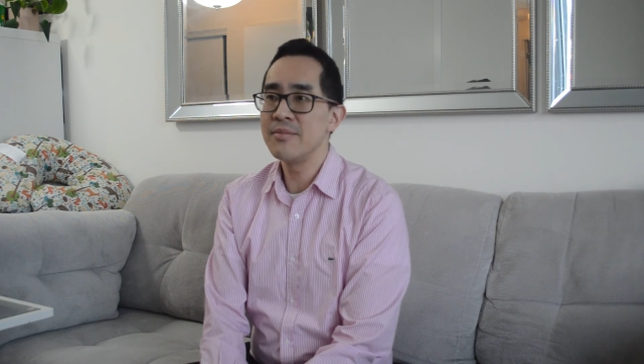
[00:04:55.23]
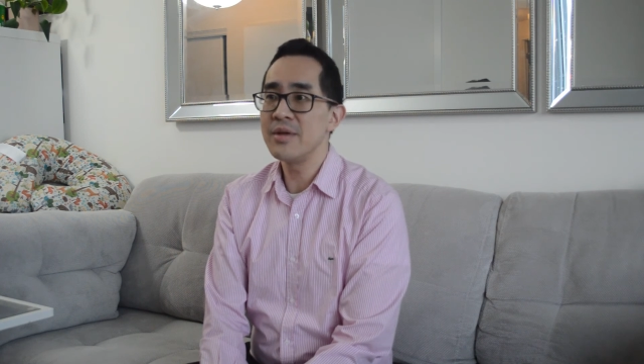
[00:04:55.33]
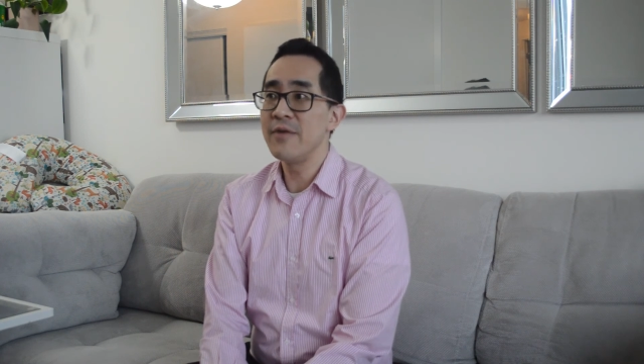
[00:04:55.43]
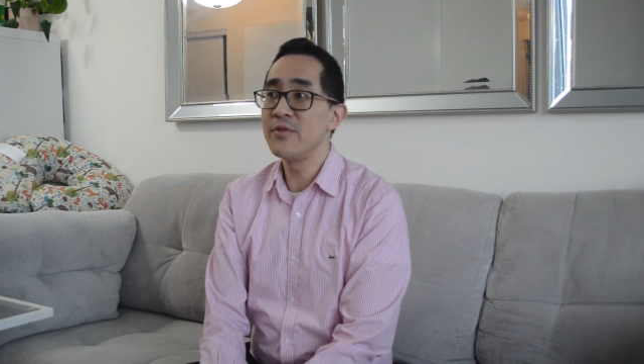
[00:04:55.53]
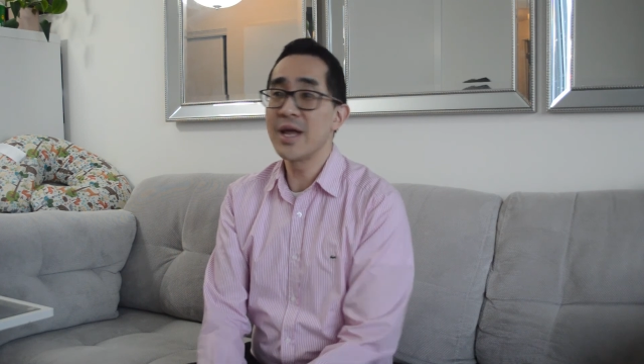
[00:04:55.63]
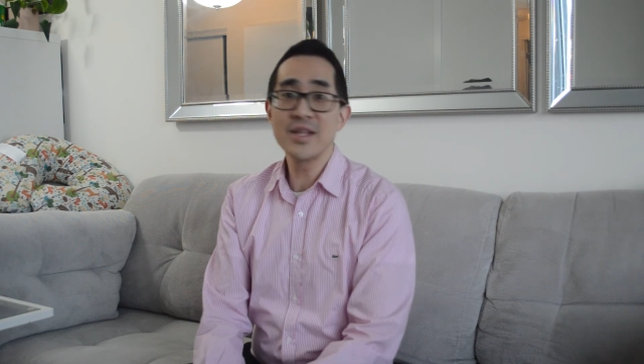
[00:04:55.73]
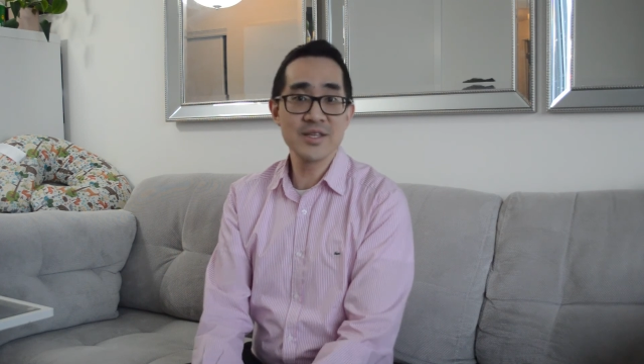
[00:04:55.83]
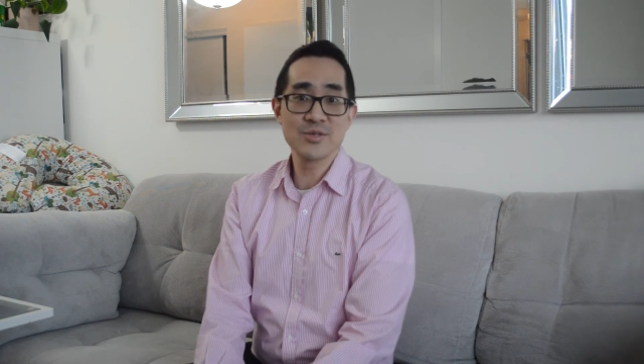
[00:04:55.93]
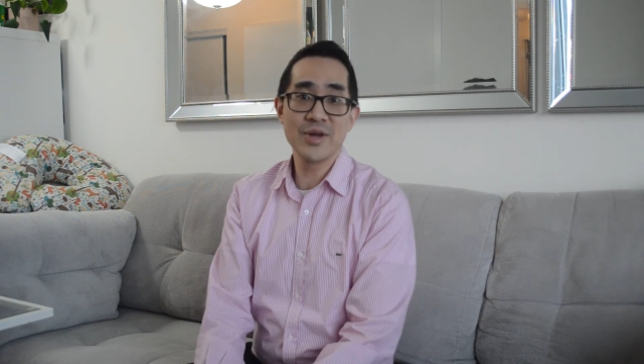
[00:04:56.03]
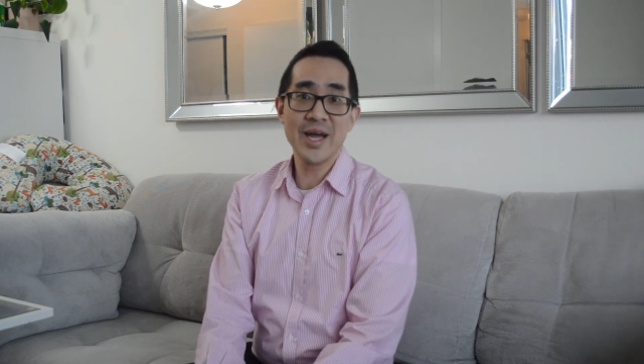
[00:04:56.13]
If you like
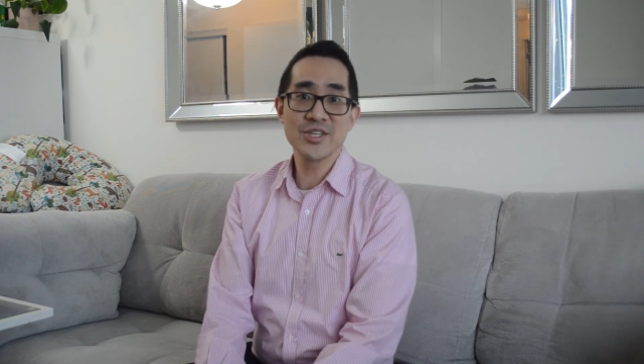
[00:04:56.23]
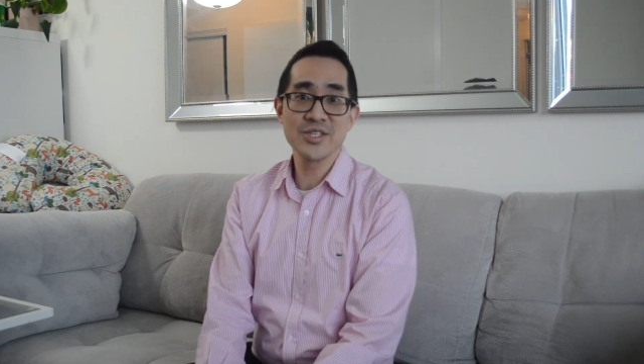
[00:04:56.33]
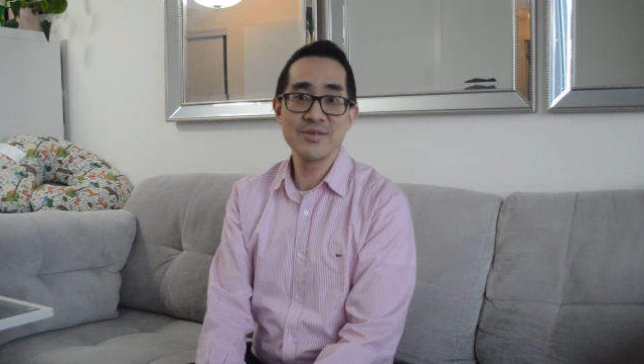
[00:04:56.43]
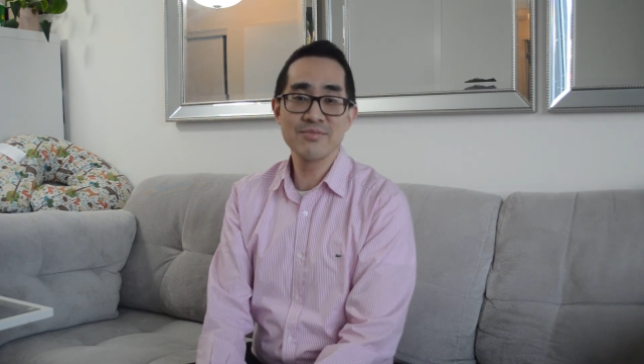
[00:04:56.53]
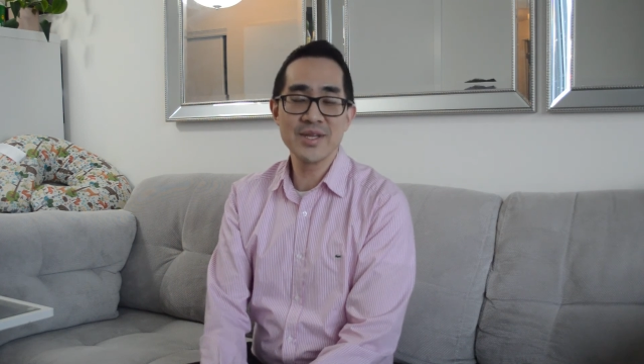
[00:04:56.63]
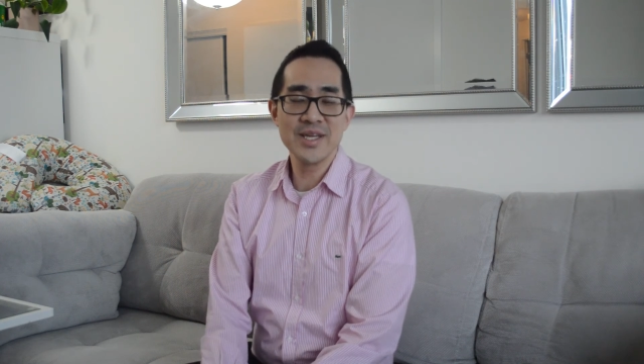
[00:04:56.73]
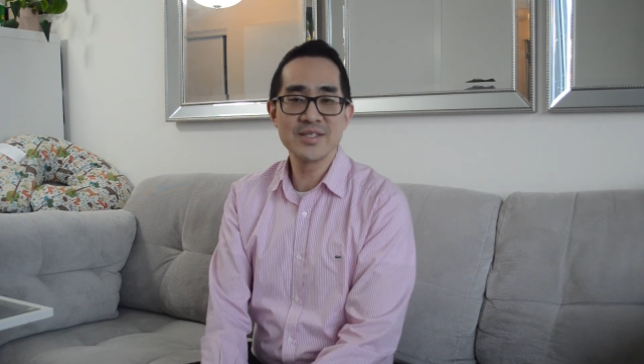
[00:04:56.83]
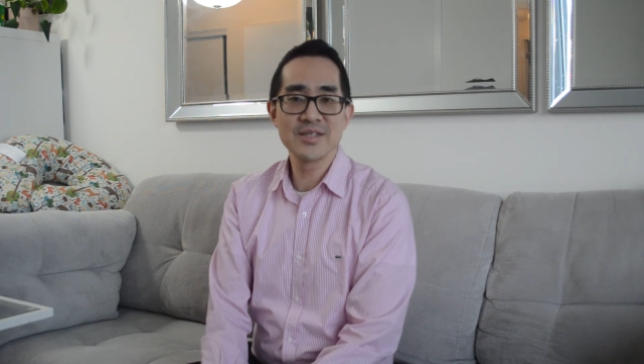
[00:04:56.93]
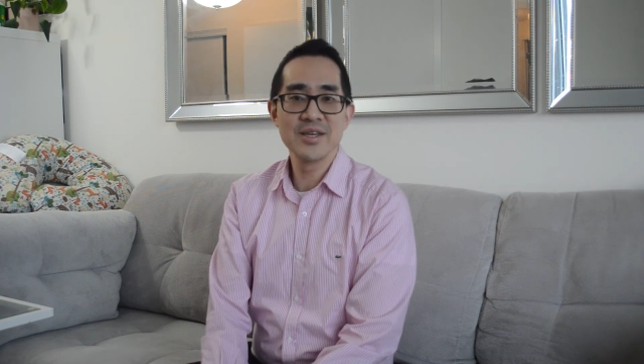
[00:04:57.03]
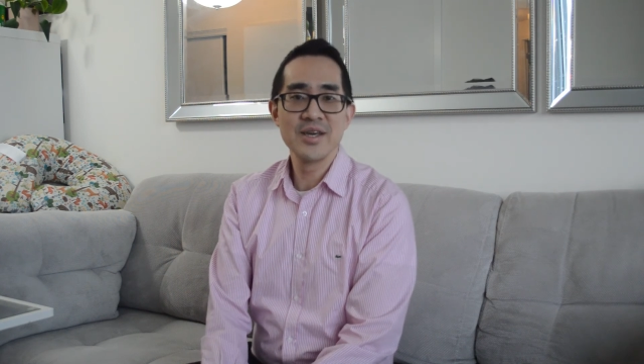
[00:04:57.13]
this reaction,
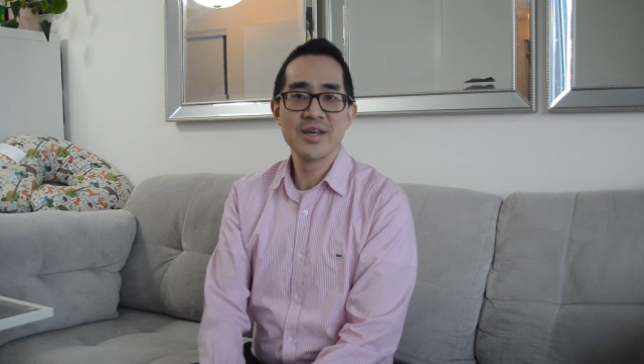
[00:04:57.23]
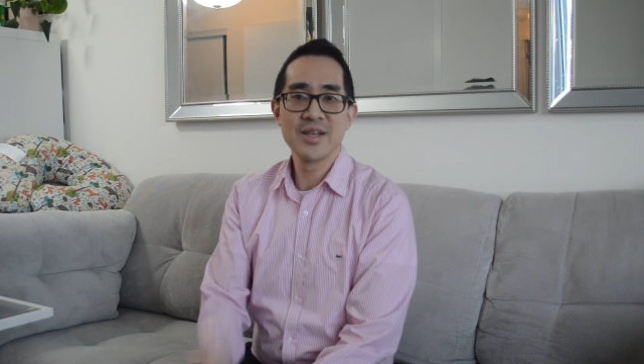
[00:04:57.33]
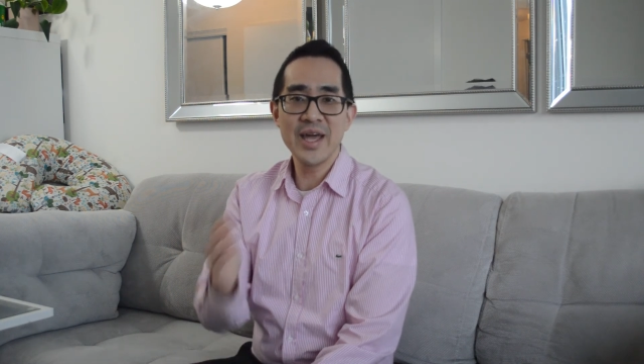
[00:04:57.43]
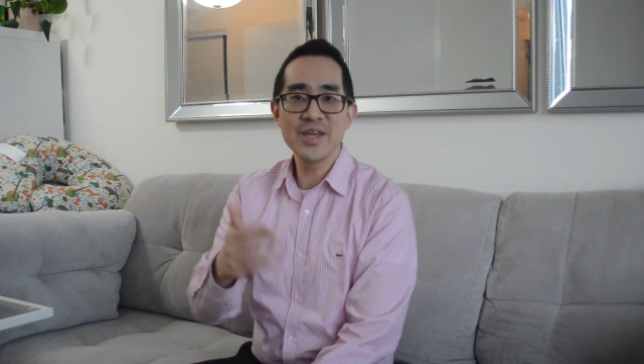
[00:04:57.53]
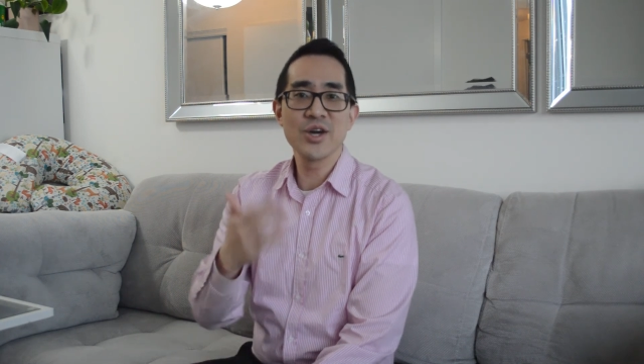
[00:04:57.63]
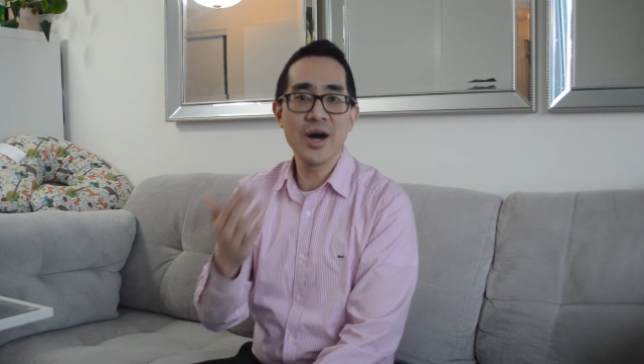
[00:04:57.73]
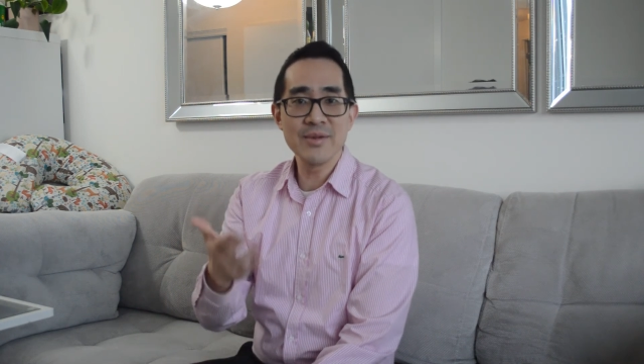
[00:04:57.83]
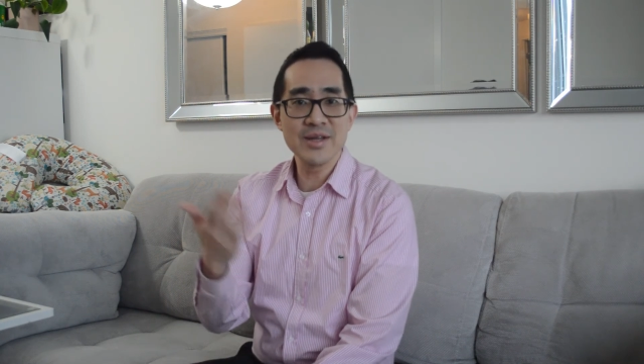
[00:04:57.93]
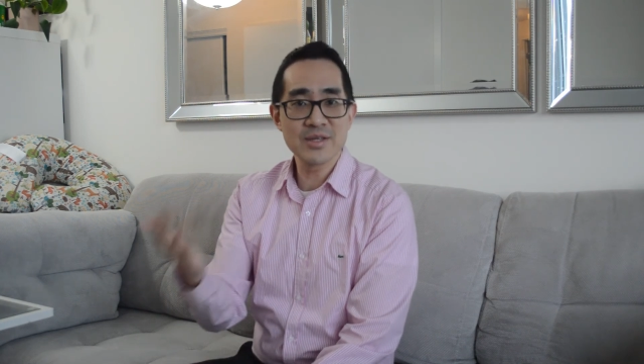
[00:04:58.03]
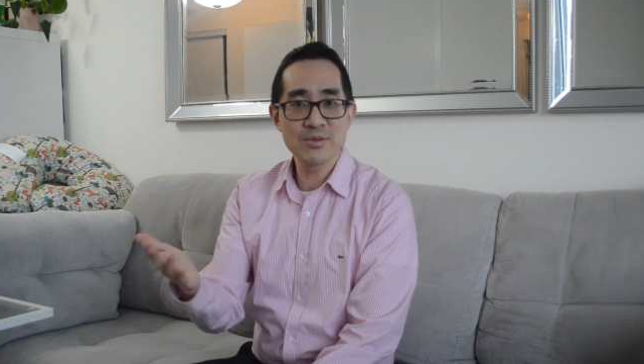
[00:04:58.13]
please like,
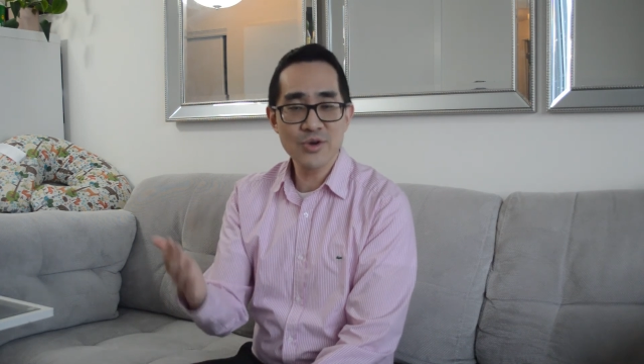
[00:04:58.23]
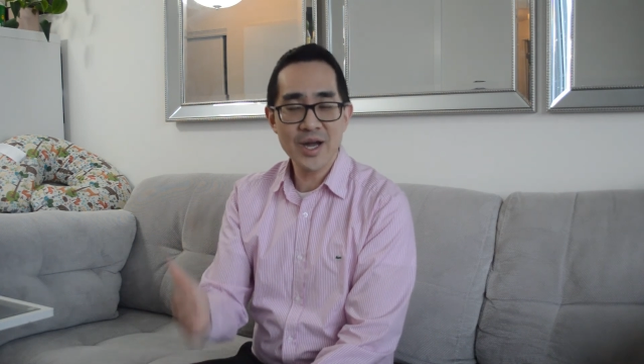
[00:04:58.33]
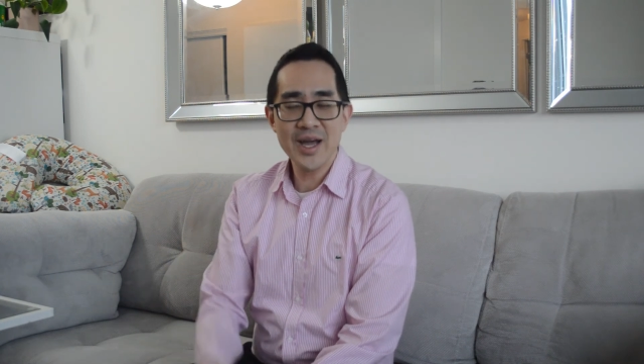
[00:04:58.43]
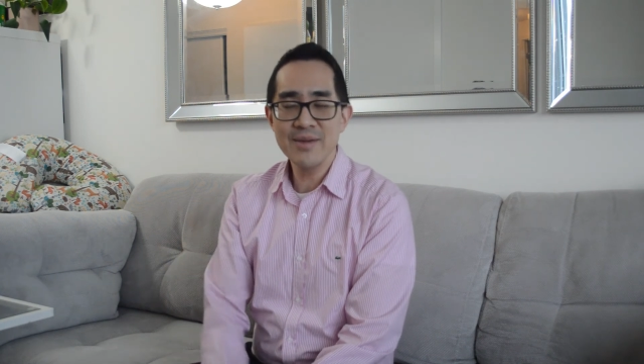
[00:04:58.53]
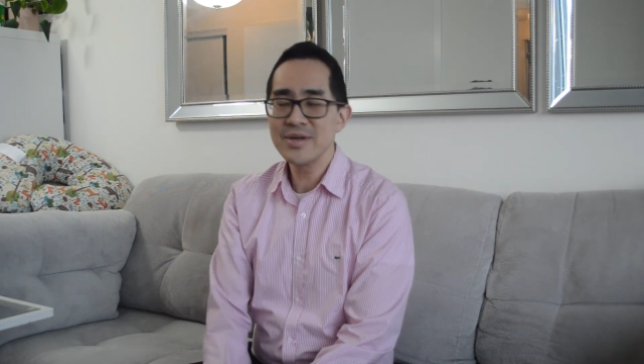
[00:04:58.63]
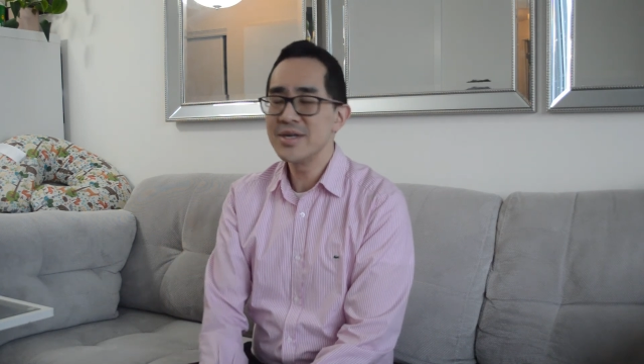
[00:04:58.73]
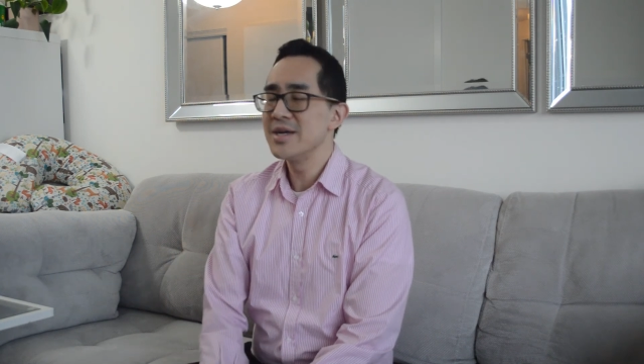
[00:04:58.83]
comment, and subscribe.